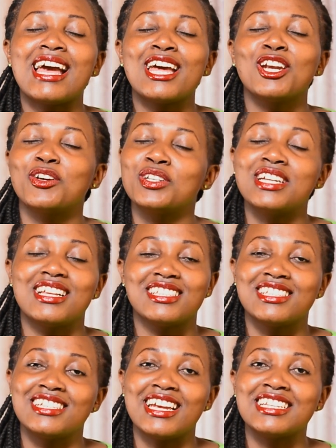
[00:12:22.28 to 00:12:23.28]
a lot
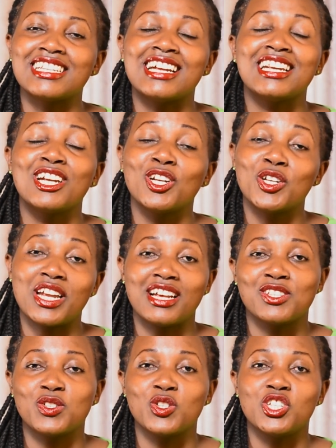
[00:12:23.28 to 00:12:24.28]
has changed, and a lot
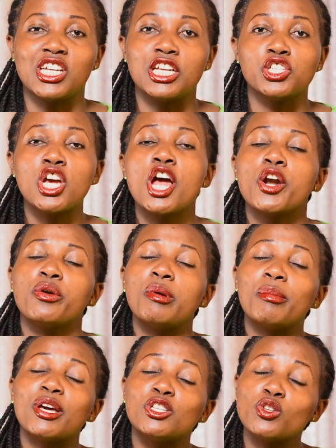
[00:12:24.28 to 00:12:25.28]
has to change.
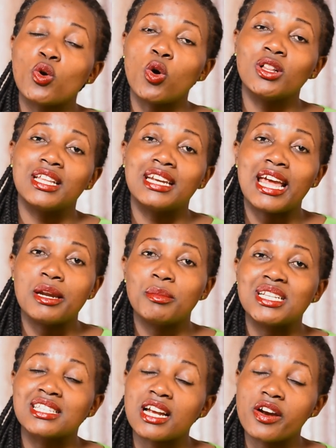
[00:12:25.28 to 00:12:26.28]
Remember, it took all the 9
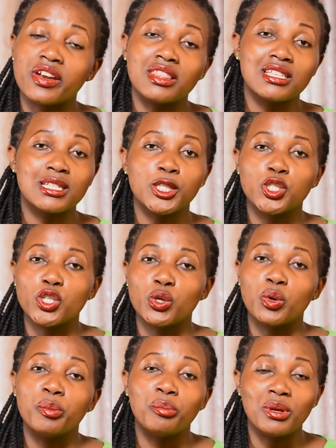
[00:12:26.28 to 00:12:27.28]
months carrying this
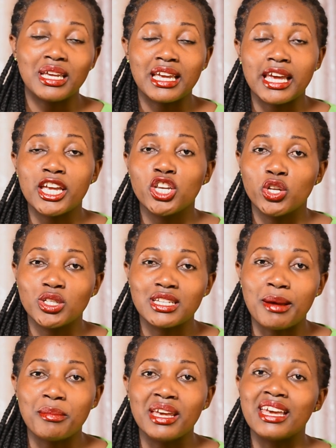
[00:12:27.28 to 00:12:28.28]
little being in your
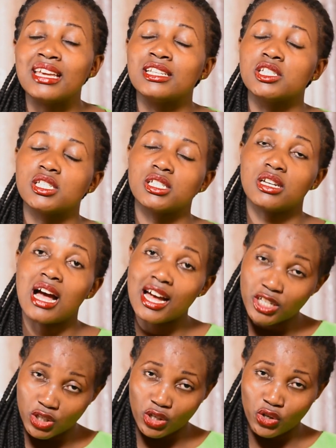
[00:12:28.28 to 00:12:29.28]
tummy. It
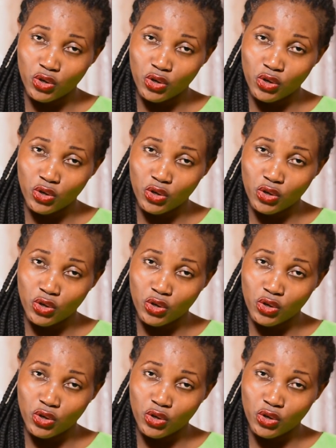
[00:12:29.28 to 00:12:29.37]
had to